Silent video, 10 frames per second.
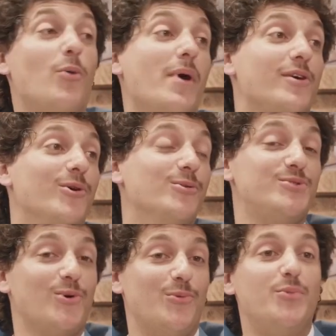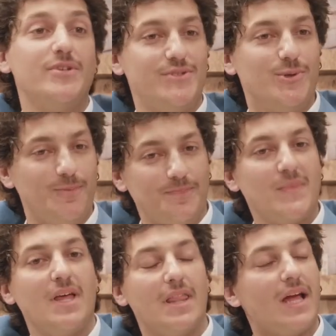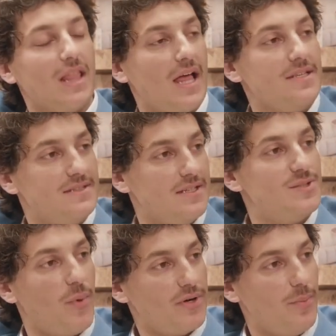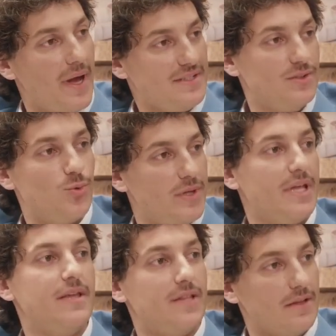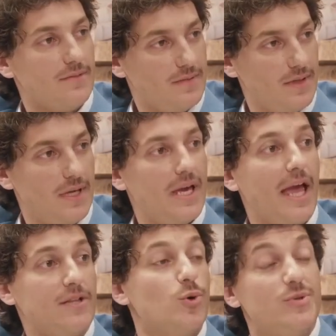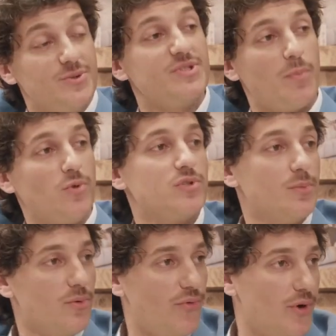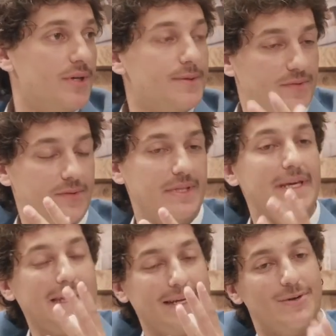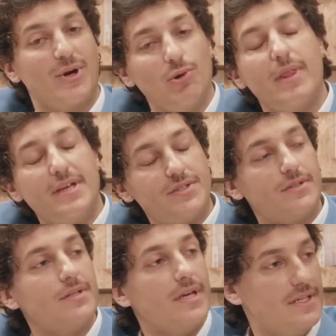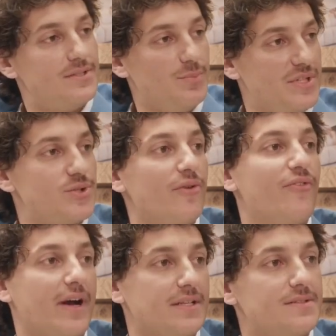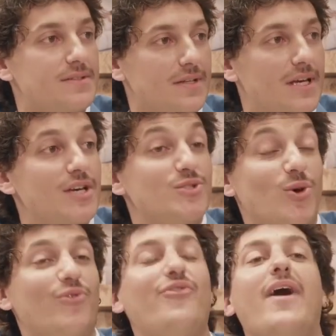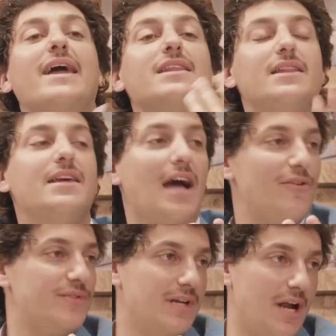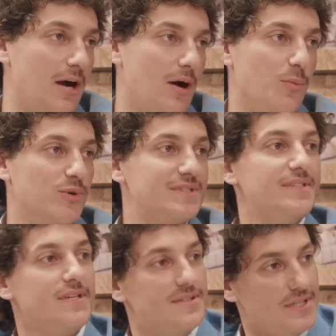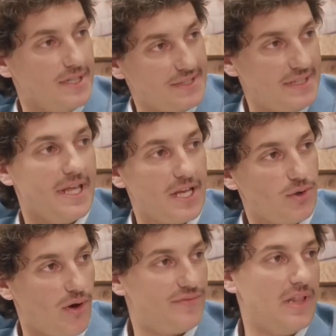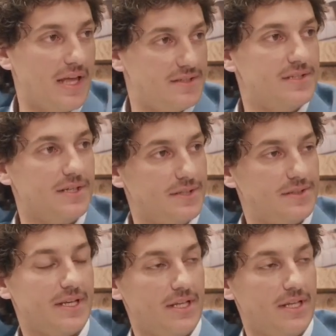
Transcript: Michael, so Brazil legalized sporting bets in 2018. Okay. And who is responsible for the regulation is Minister of Finance. So finally, after almost 6 years, in the end of the last years, in